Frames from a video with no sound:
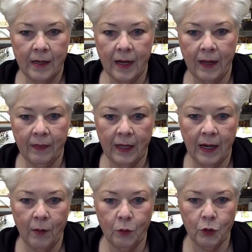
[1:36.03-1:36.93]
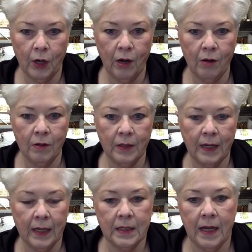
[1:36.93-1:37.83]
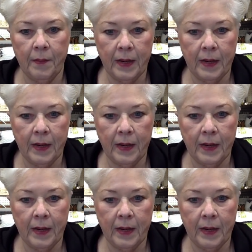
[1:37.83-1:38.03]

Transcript: and then I will draw next time.